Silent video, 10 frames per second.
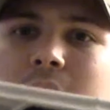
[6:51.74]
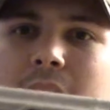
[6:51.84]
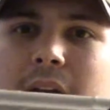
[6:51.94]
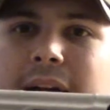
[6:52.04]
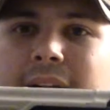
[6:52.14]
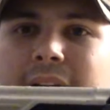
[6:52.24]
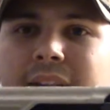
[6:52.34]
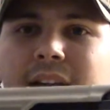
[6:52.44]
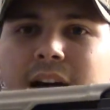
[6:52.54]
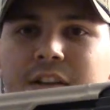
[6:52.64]
I
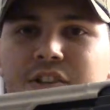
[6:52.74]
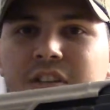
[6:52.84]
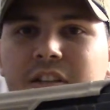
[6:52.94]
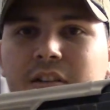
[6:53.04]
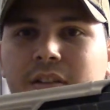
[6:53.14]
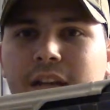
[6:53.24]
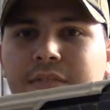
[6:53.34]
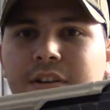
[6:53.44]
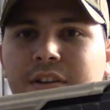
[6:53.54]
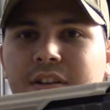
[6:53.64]
got just a little
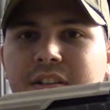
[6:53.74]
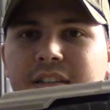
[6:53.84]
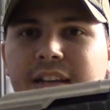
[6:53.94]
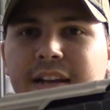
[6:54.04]
lever. You can see